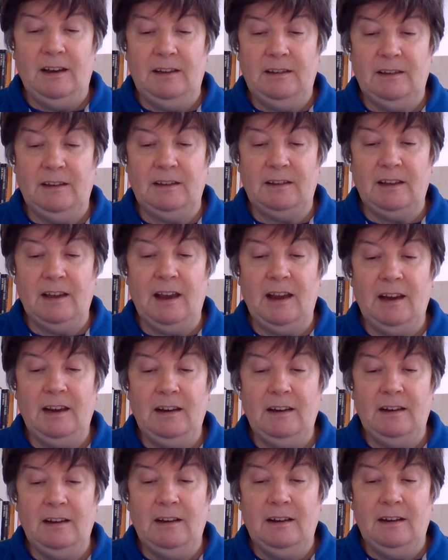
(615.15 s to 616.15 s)
that
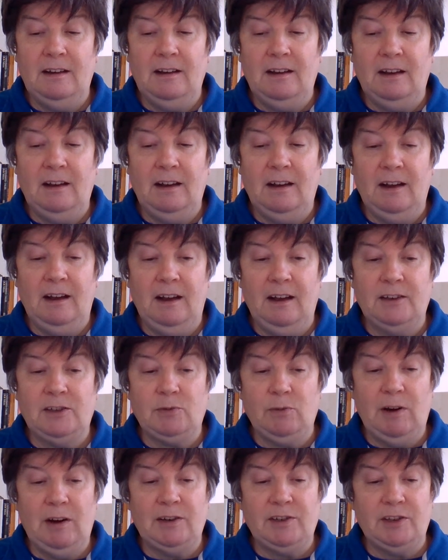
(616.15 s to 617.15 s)
they, as
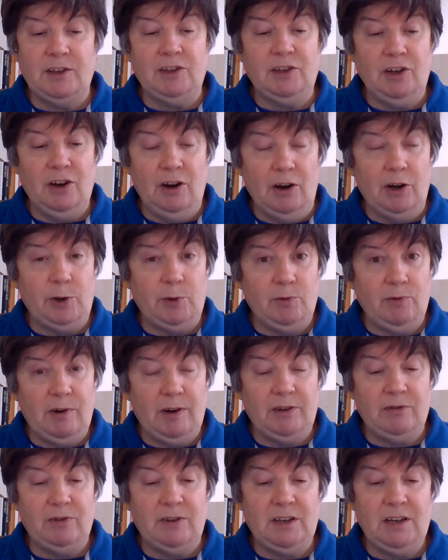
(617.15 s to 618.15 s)
well as the church, were
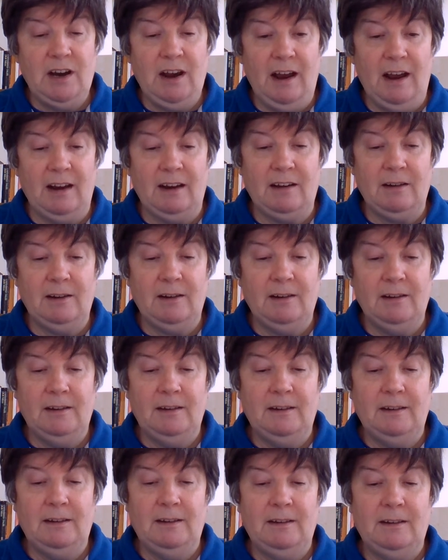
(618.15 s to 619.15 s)
under attack,
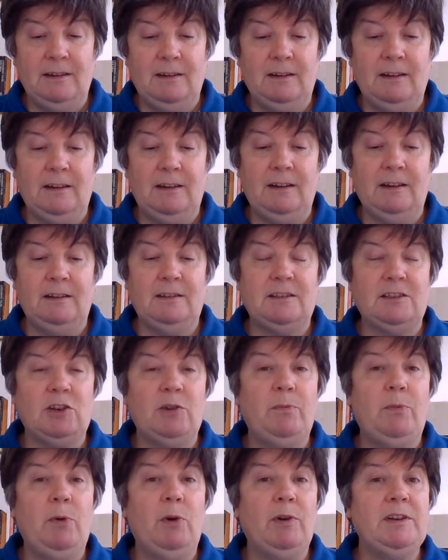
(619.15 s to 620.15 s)
and so
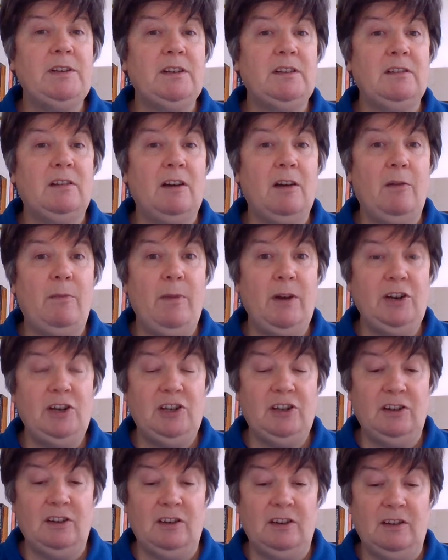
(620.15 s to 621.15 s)
appointed a
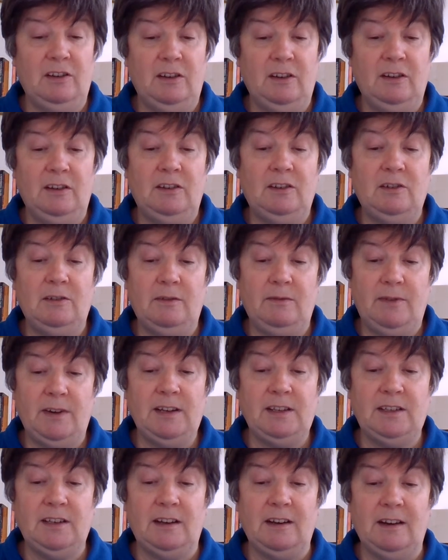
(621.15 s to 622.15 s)
commission to
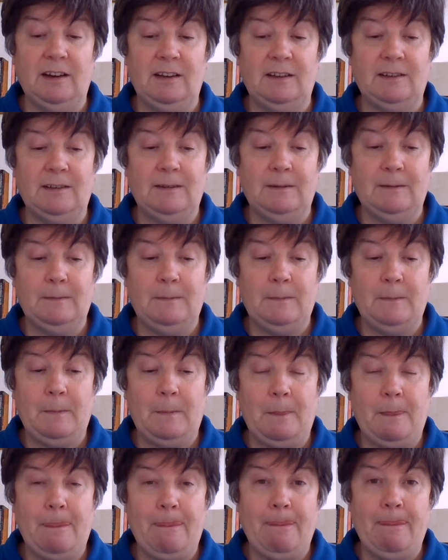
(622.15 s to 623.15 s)
investigate.
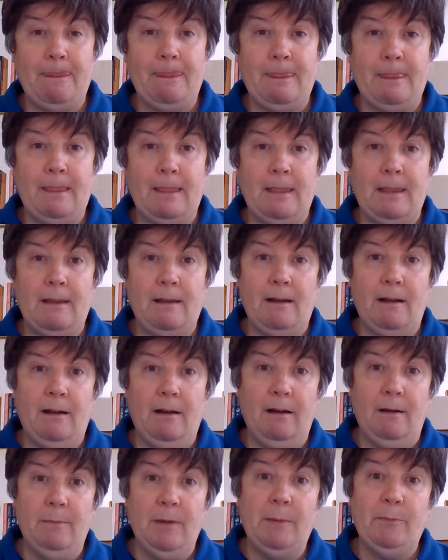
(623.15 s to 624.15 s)

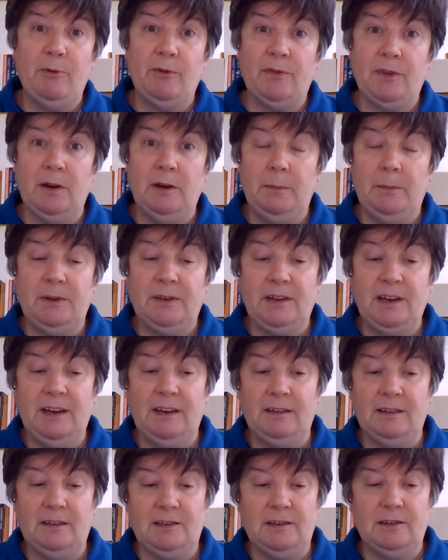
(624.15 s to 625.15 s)
A member of the
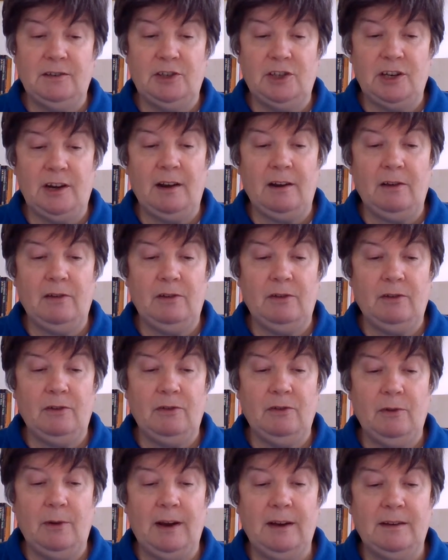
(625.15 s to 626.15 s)
Libertines, Jacques
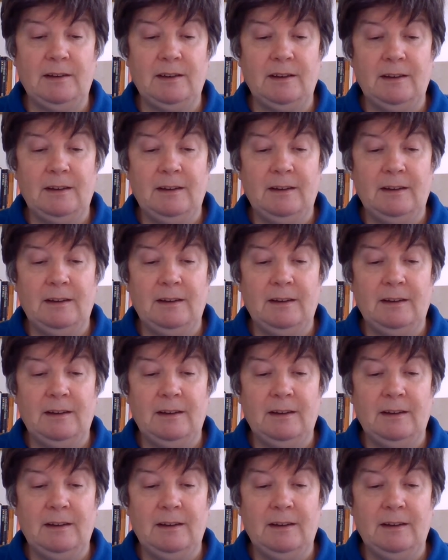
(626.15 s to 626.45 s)
Prouet,